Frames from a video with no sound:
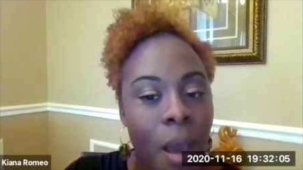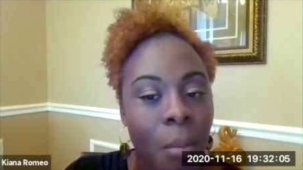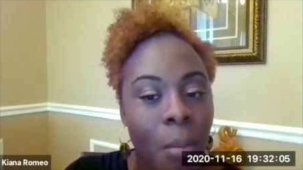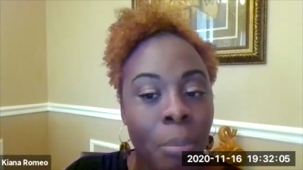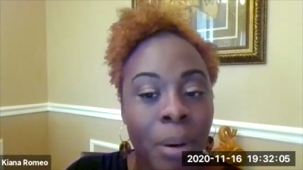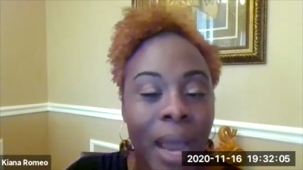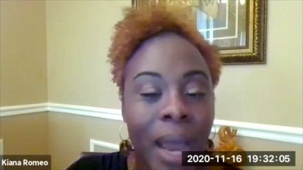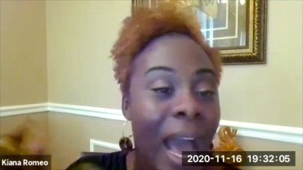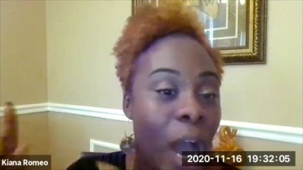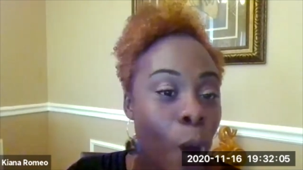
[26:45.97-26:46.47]

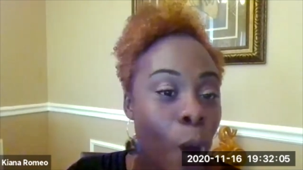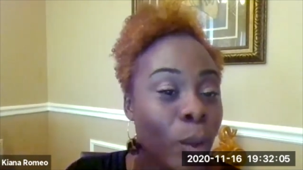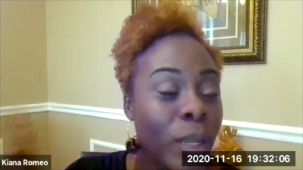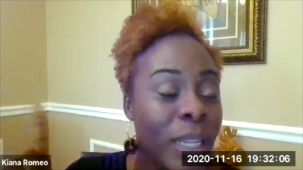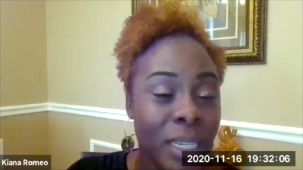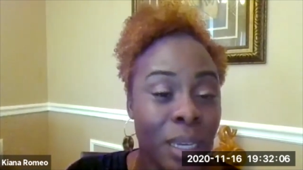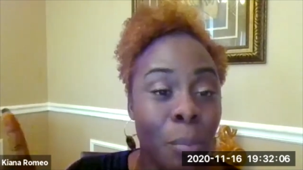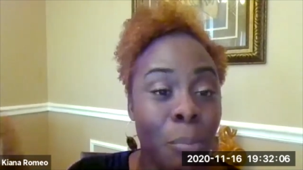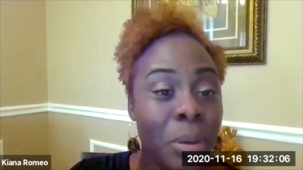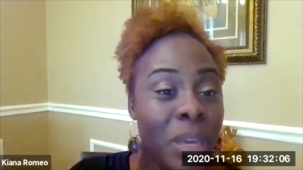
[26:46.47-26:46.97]
but I
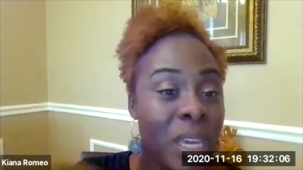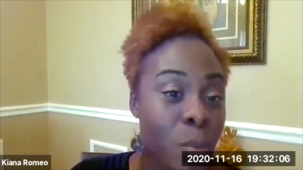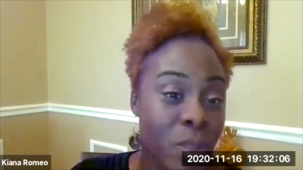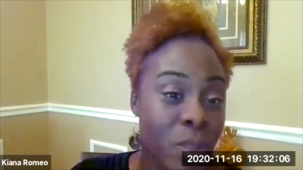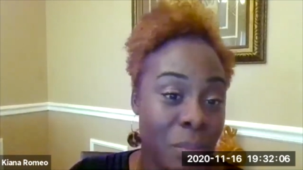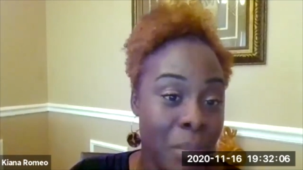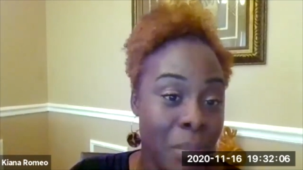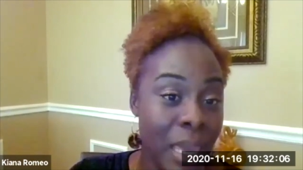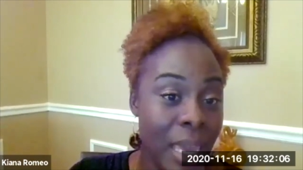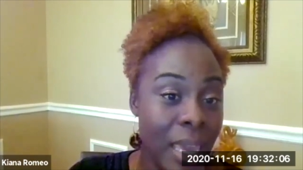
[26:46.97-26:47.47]
only compete
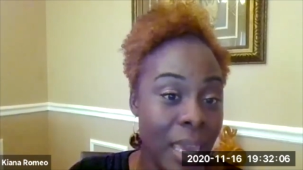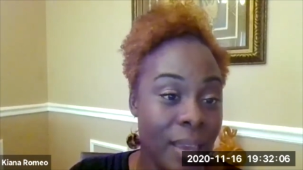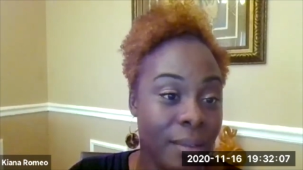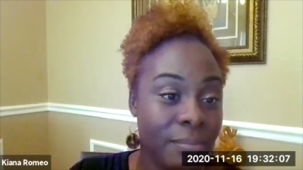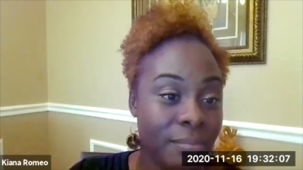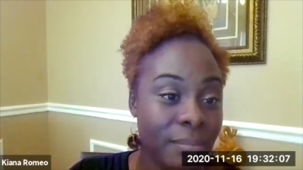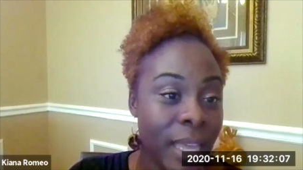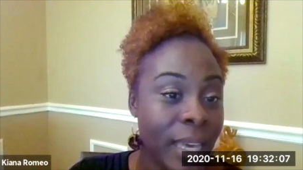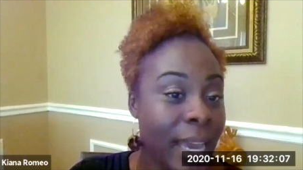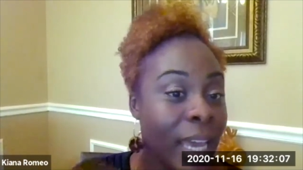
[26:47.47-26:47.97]
with me.
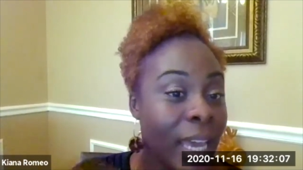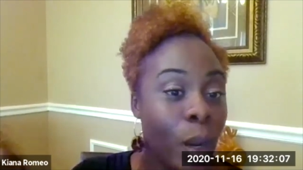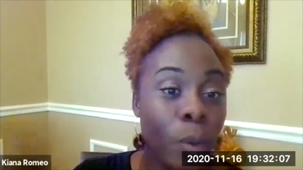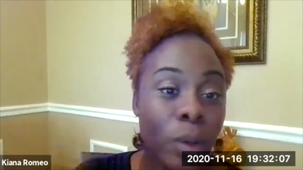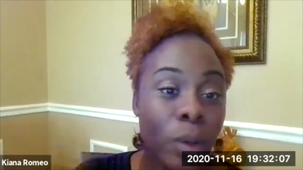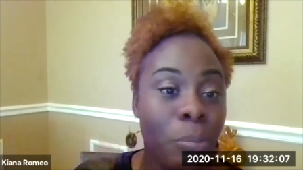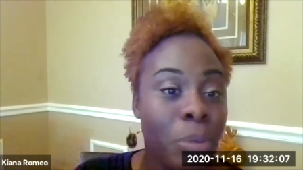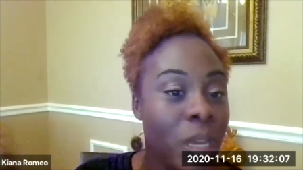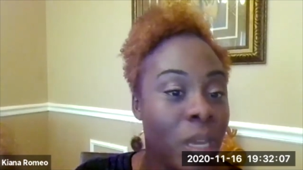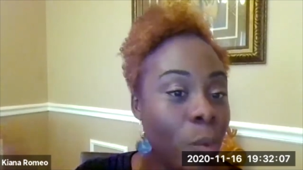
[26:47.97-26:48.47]
Like I
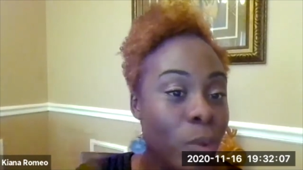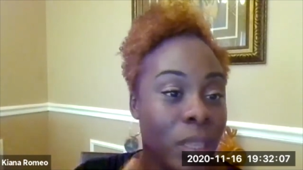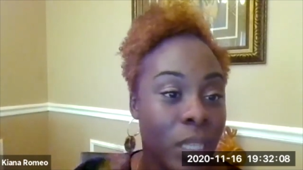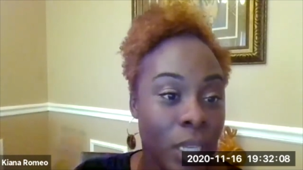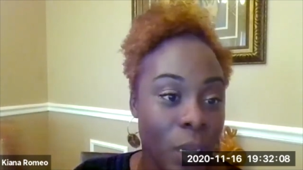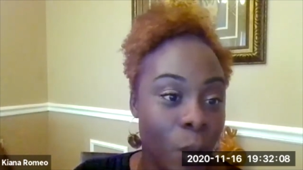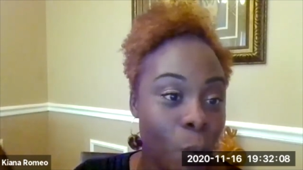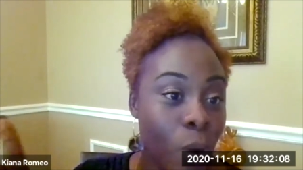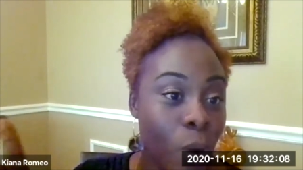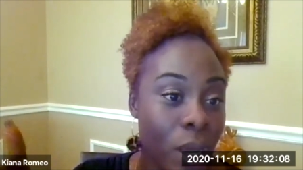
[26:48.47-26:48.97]
don't compete with
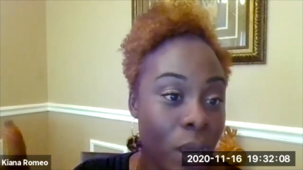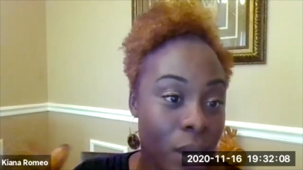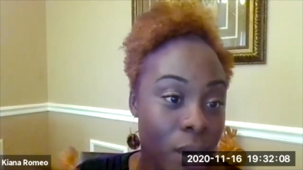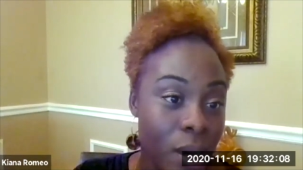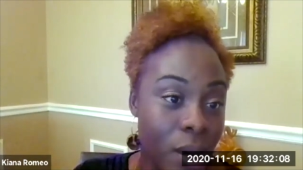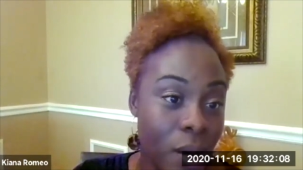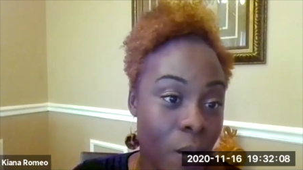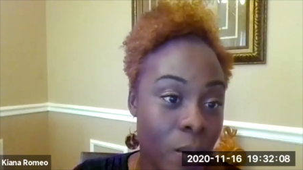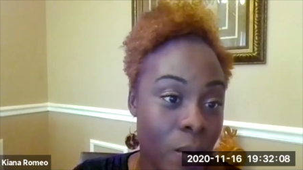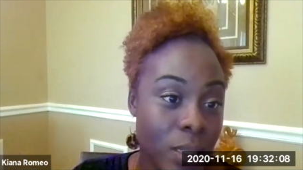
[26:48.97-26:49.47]
anyone
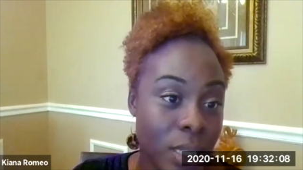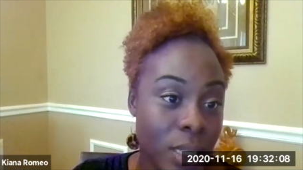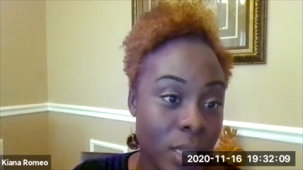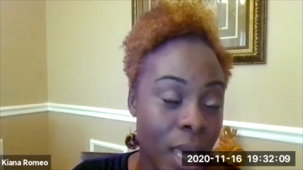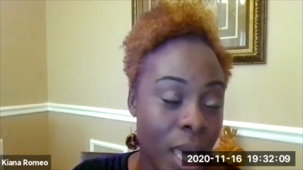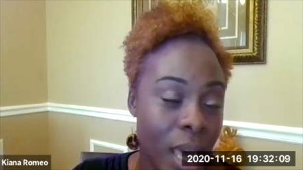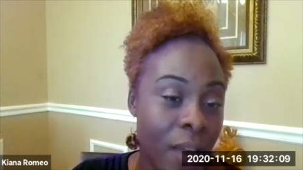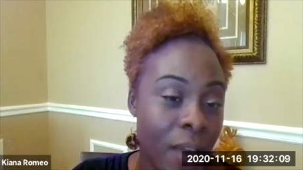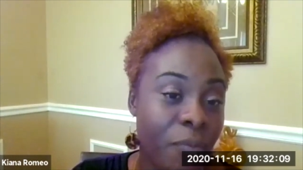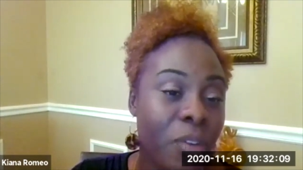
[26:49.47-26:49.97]
else.
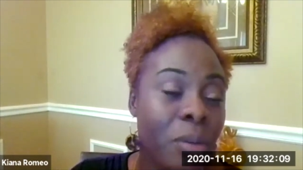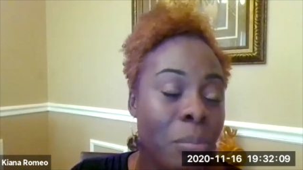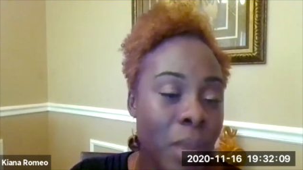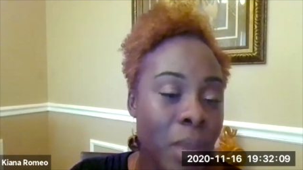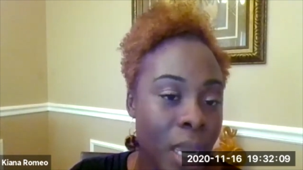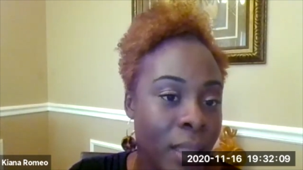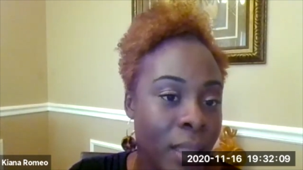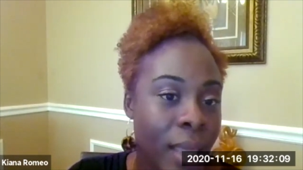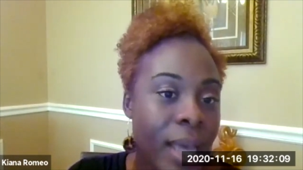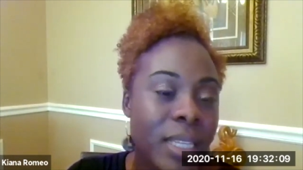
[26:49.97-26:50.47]
And, and for
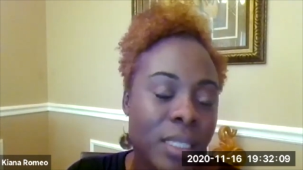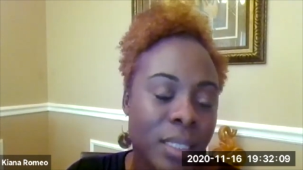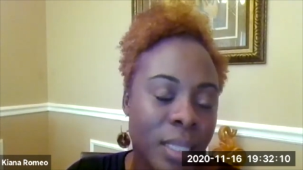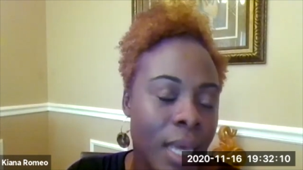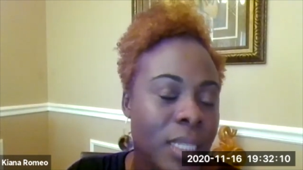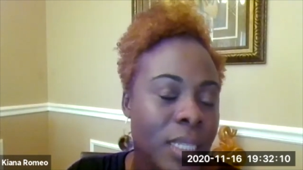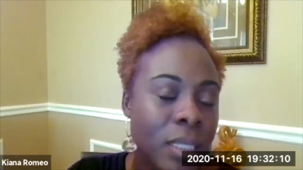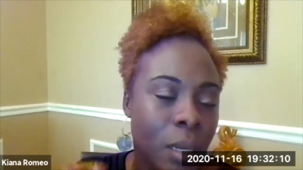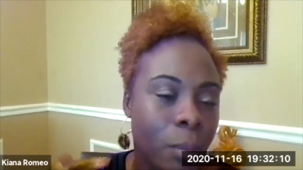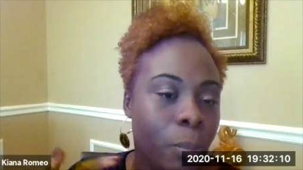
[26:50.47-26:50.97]
me, that's
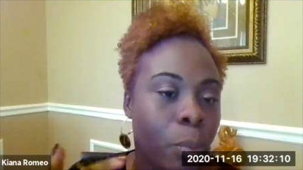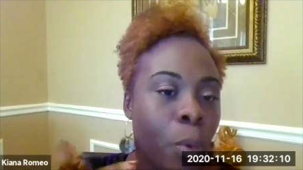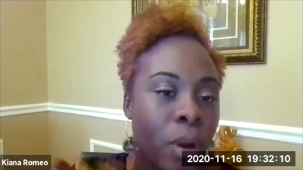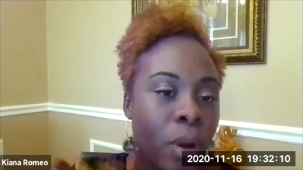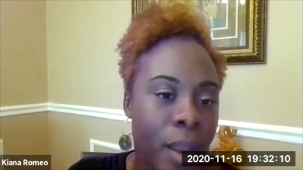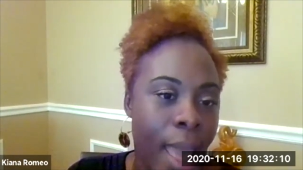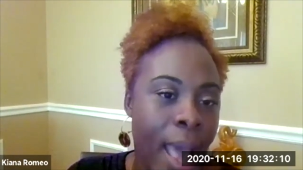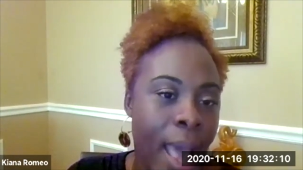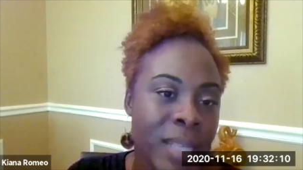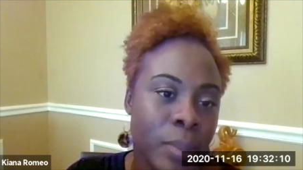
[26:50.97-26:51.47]
that's an
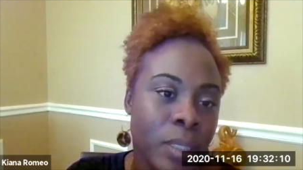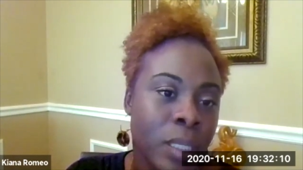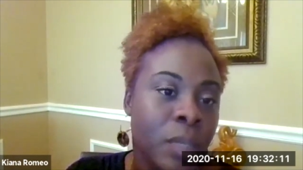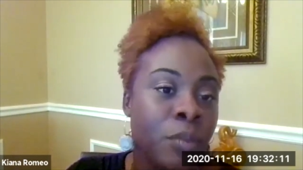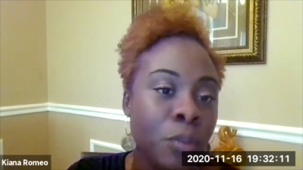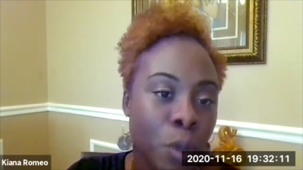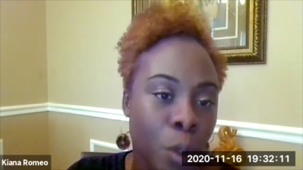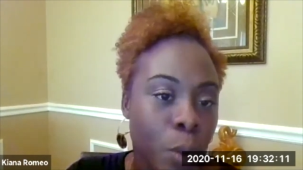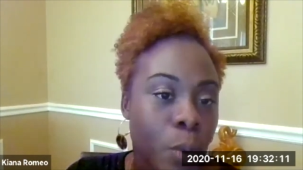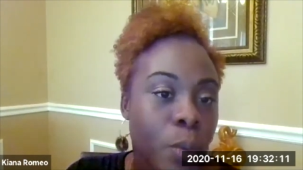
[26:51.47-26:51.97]
important aspect
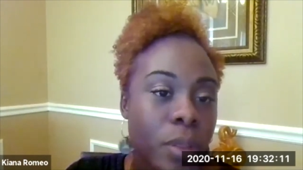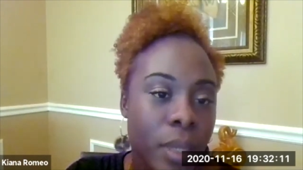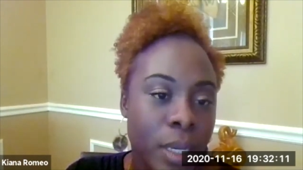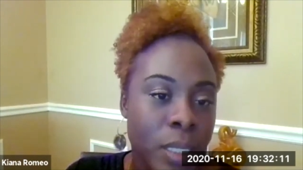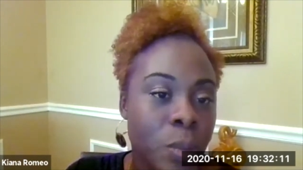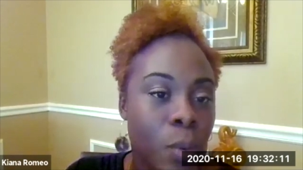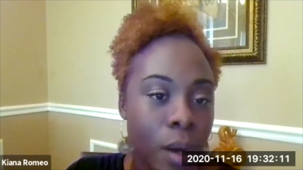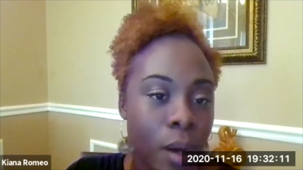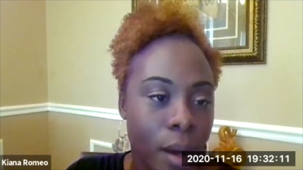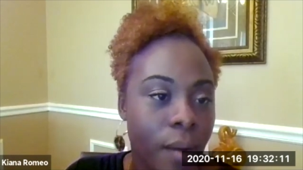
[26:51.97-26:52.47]
of growth
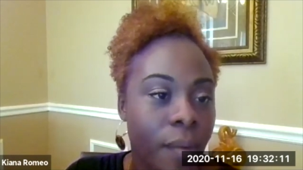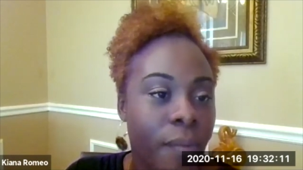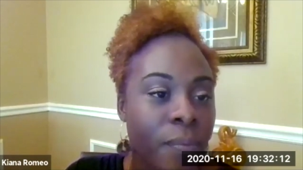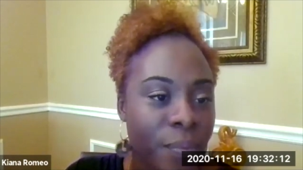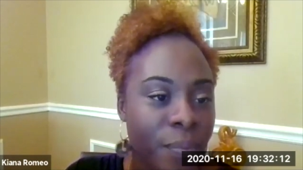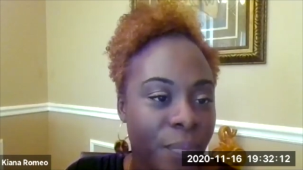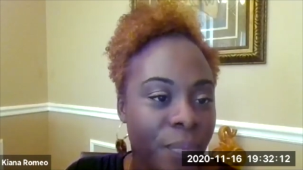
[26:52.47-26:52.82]
as well.